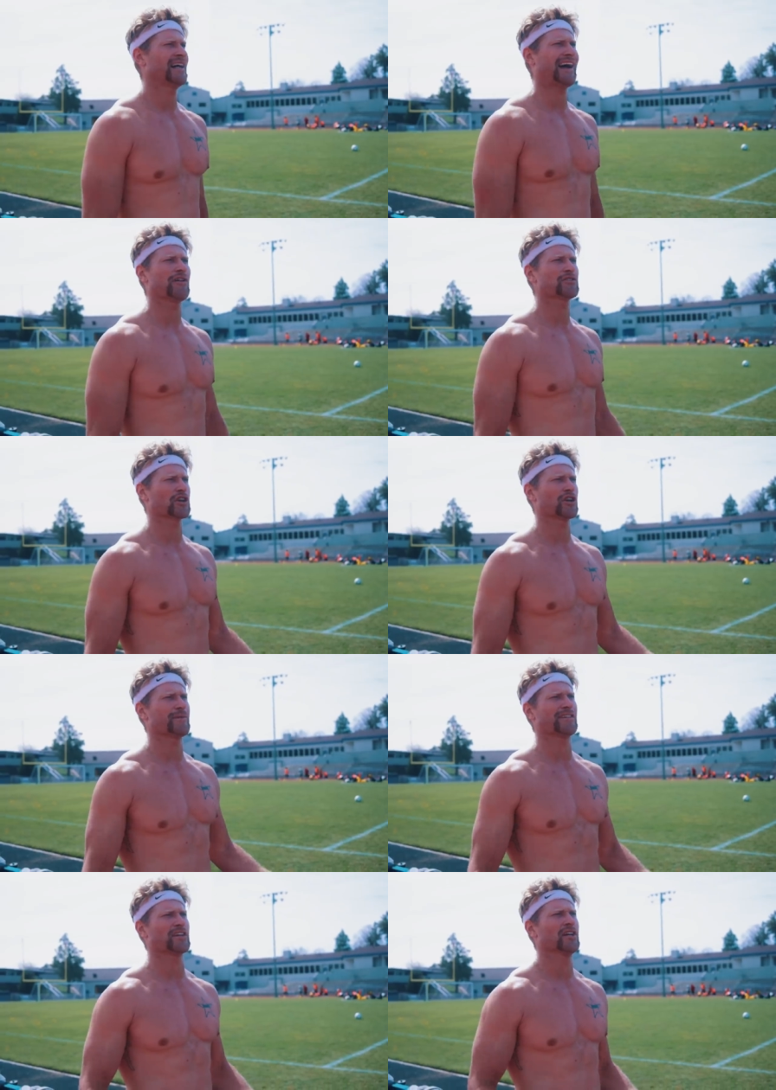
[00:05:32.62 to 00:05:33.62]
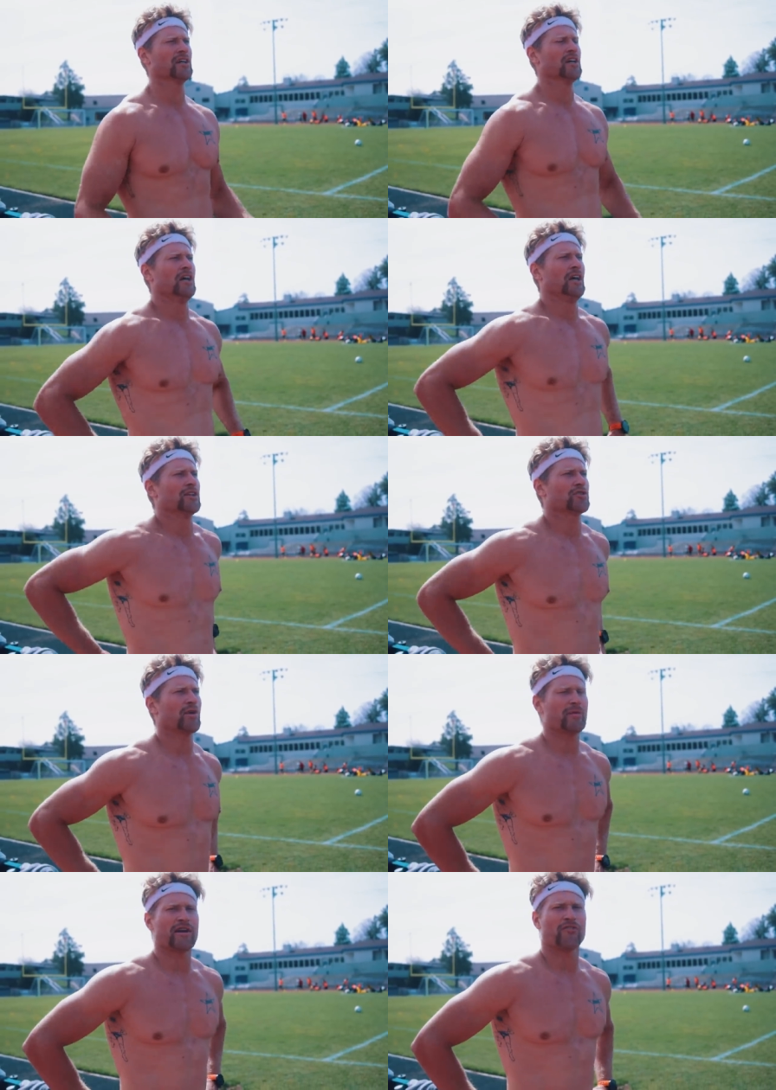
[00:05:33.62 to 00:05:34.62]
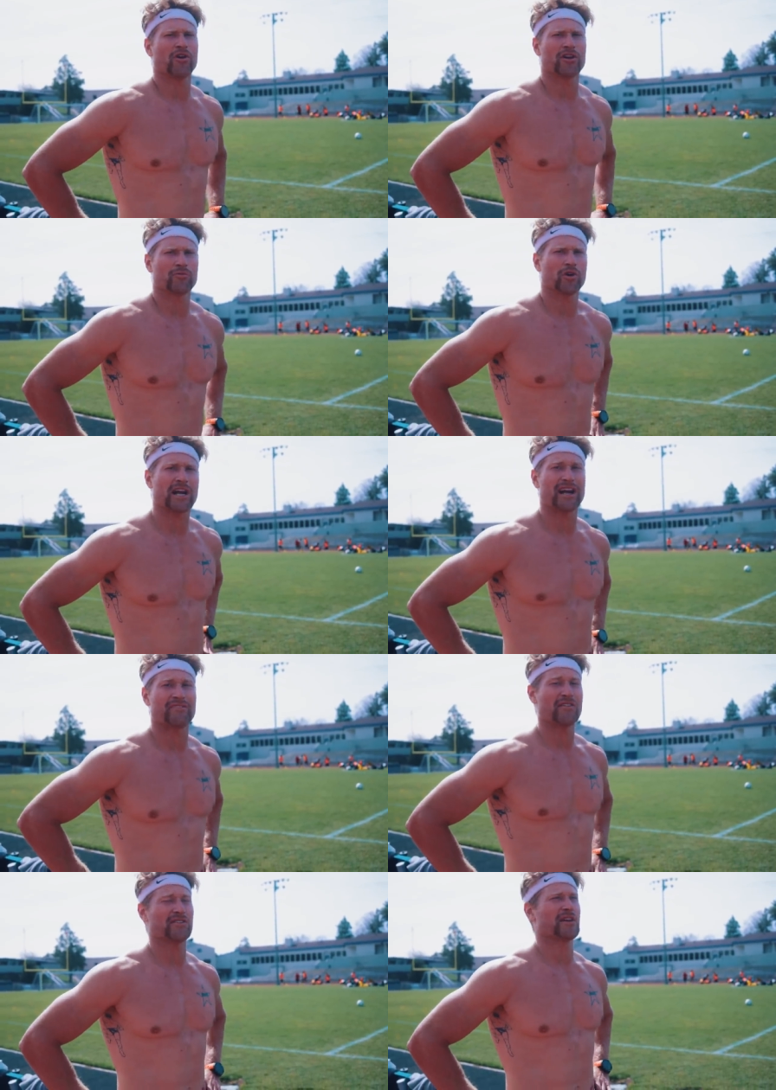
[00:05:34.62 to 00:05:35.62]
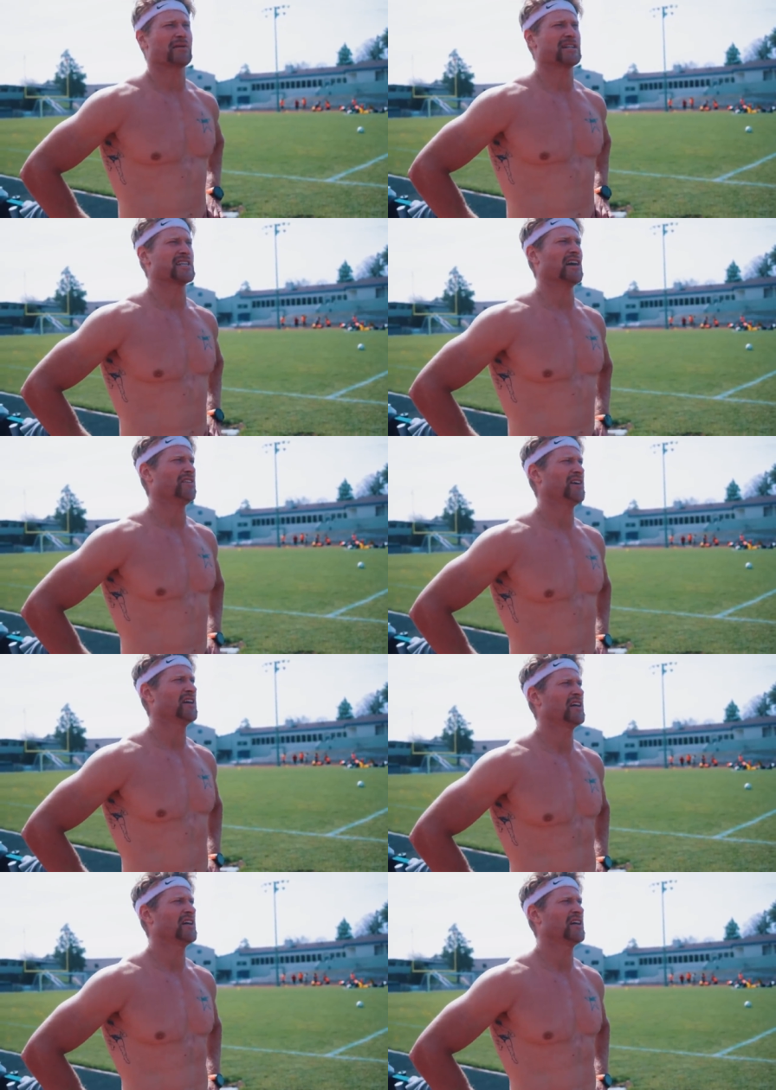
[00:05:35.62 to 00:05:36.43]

I always heard about the, the twenty by four hundred workout. I've never done it myself.